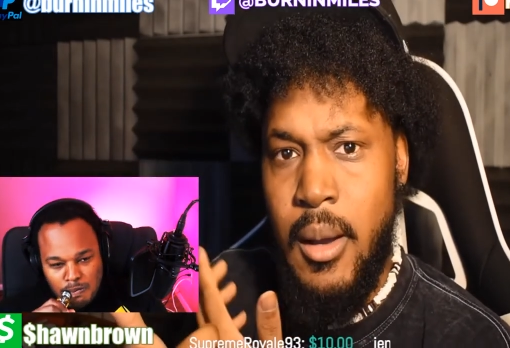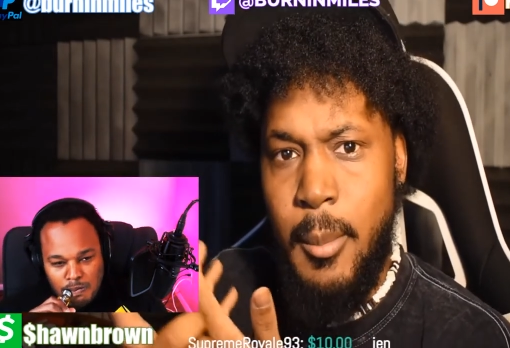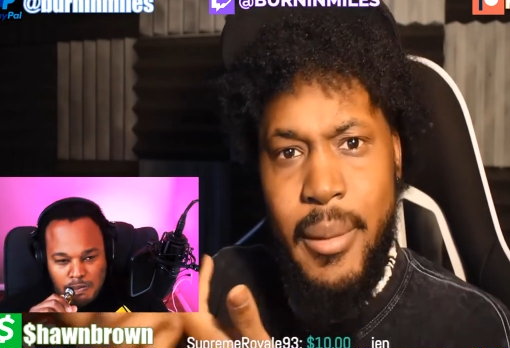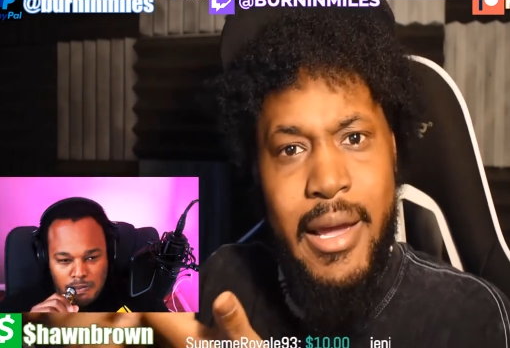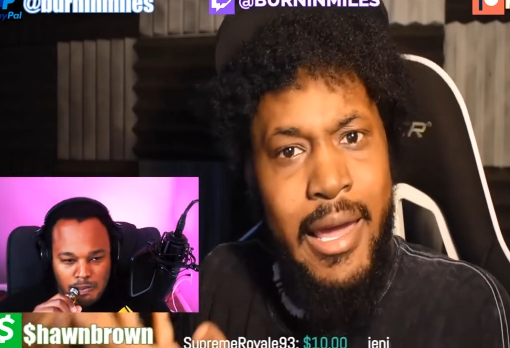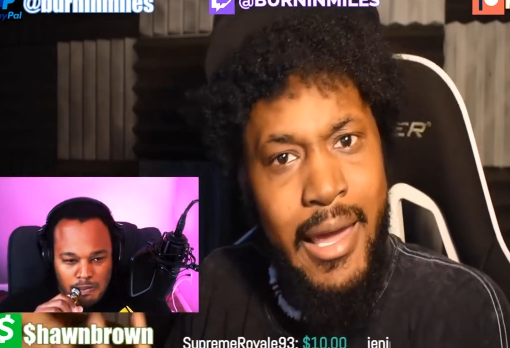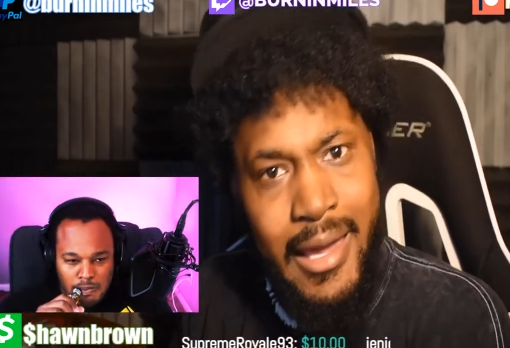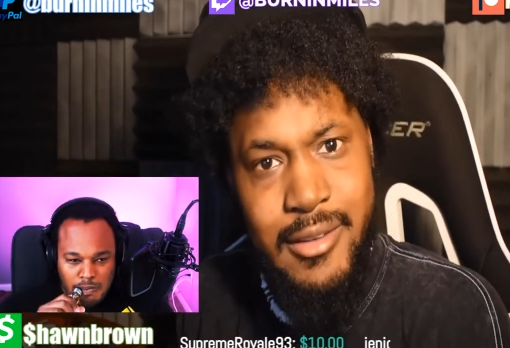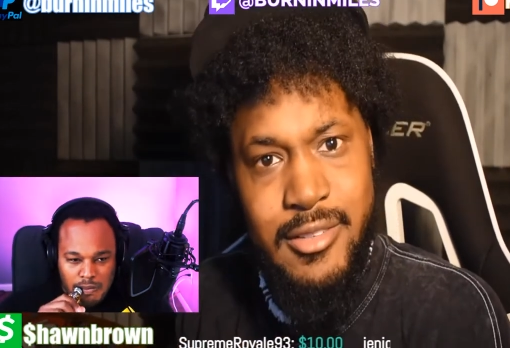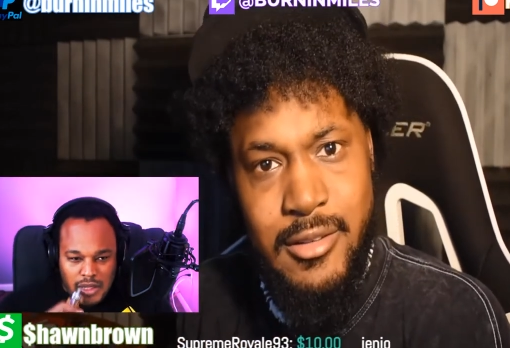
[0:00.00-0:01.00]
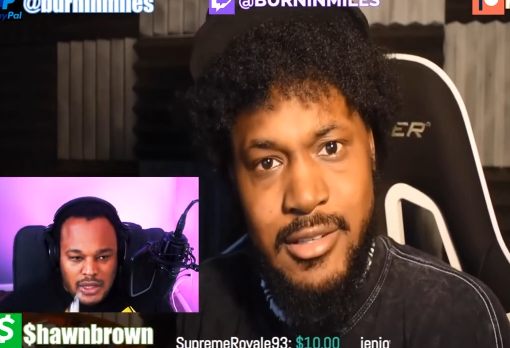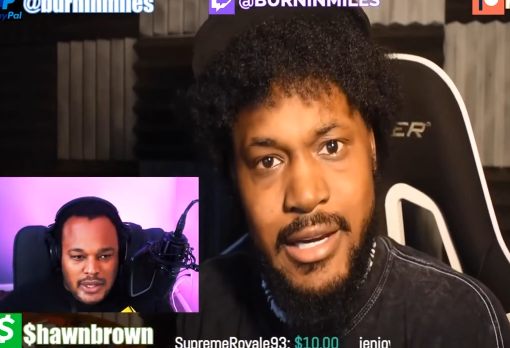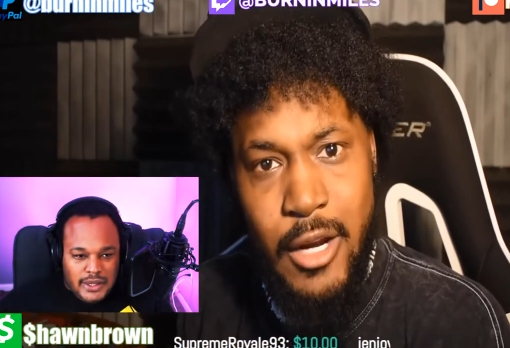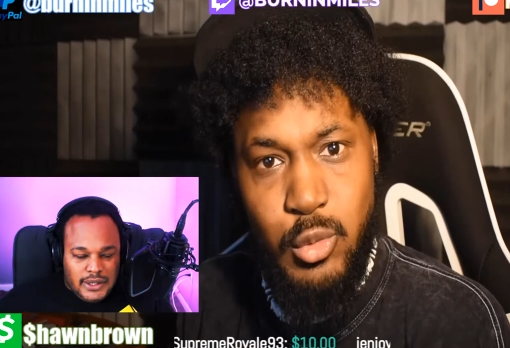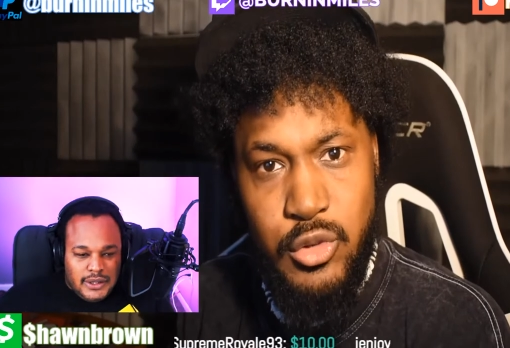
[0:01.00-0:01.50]
Speaker 1: but his isn't
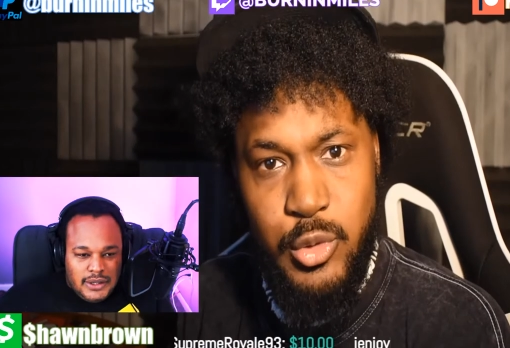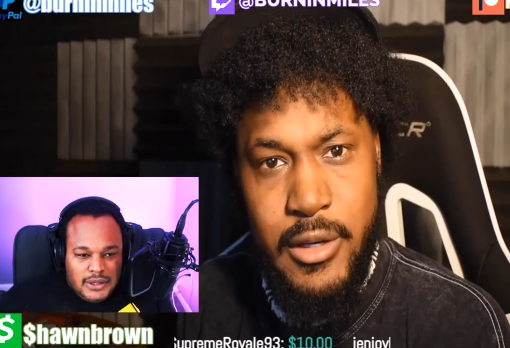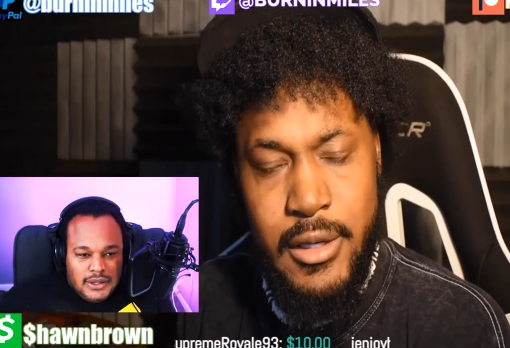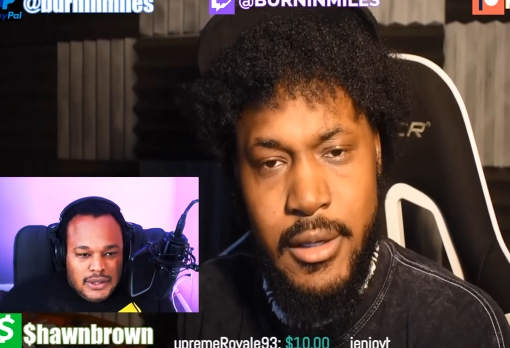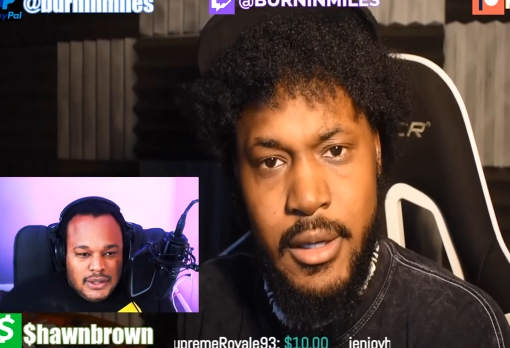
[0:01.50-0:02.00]
age restricted.